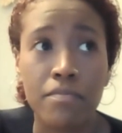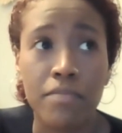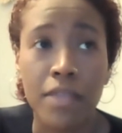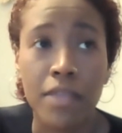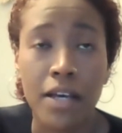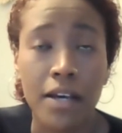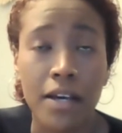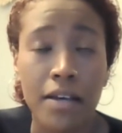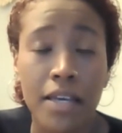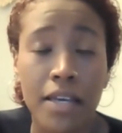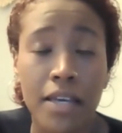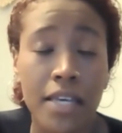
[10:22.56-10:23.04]

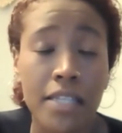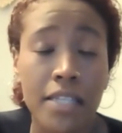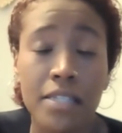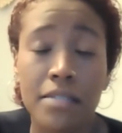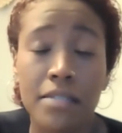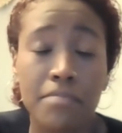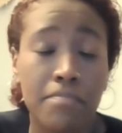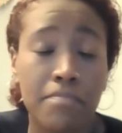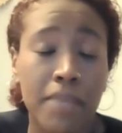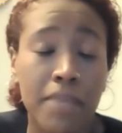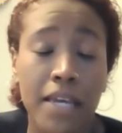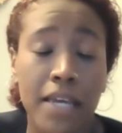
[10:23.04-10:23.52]
he's
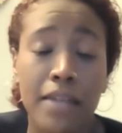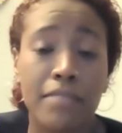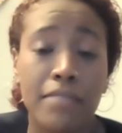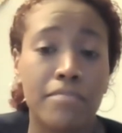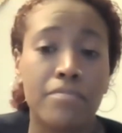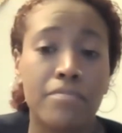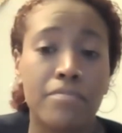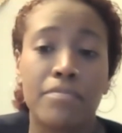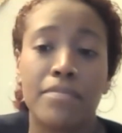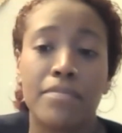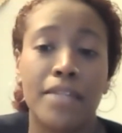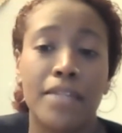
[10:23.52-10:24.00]
been
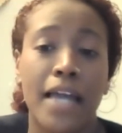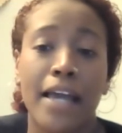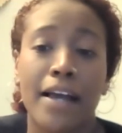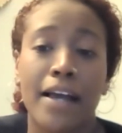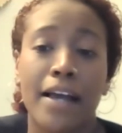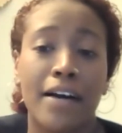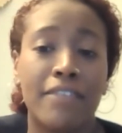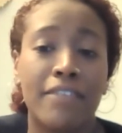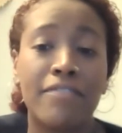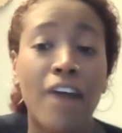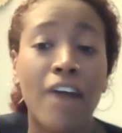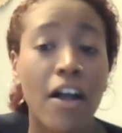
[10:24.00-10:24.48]
like
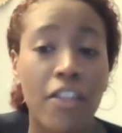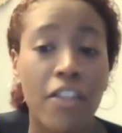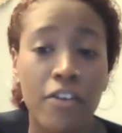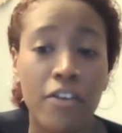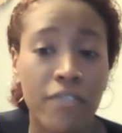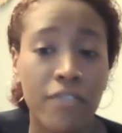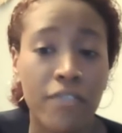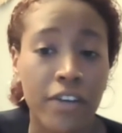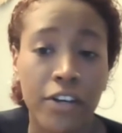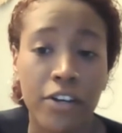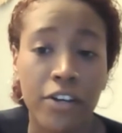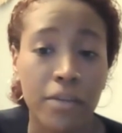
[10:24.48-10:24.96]
a father
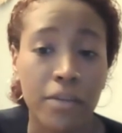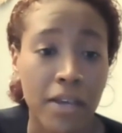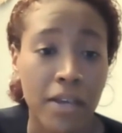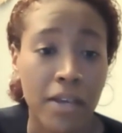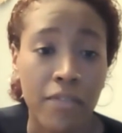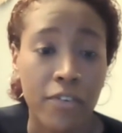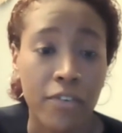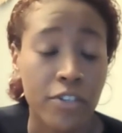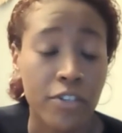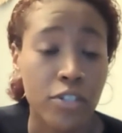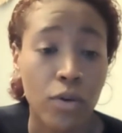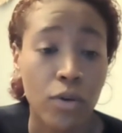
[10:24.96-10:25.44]
figure to me
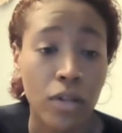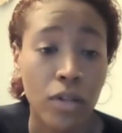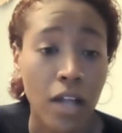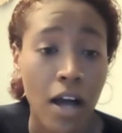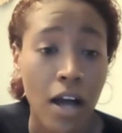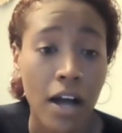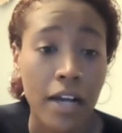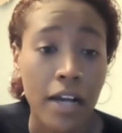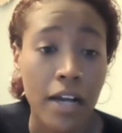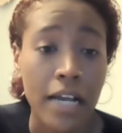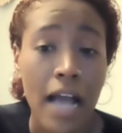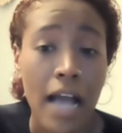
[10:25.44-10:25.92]
for so
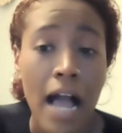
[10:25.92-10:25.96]
long,